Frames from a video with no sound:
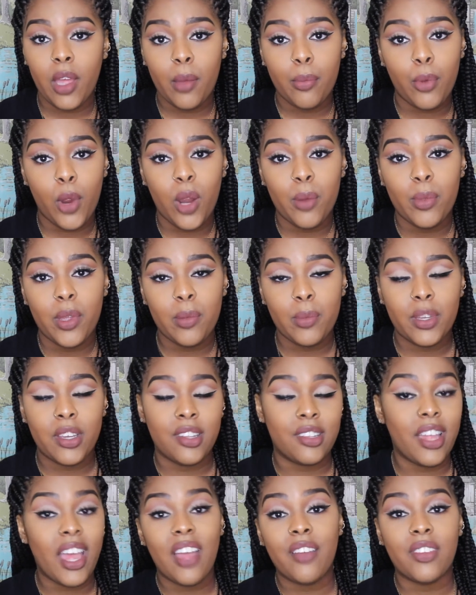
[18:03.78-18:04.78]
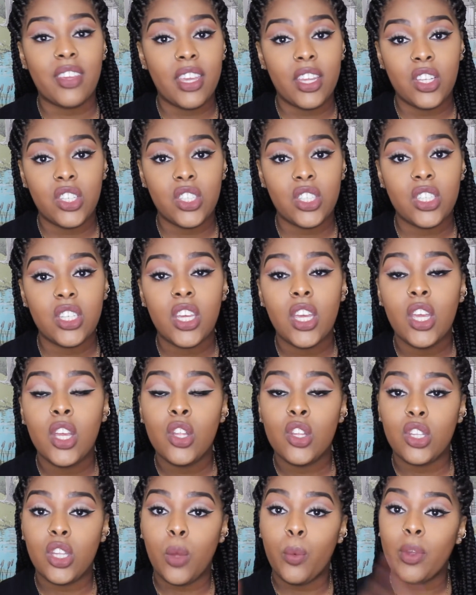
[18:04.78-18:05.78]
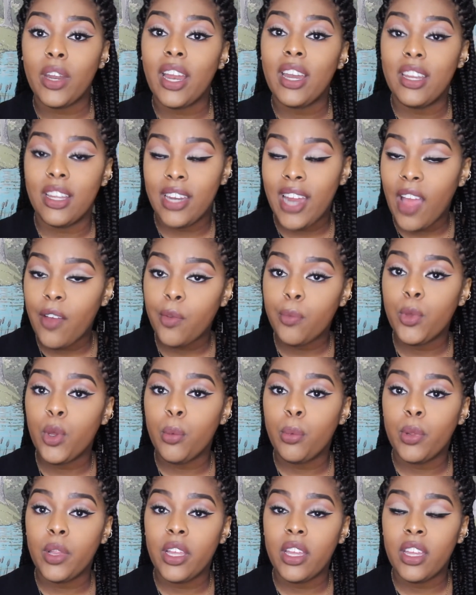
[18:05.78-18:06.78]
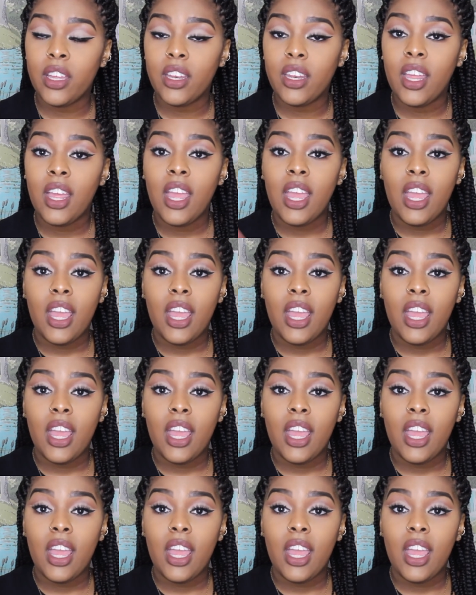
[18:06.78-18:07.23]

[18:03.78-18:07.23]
my apartment because I have a kitchen. So when I did have a meal plan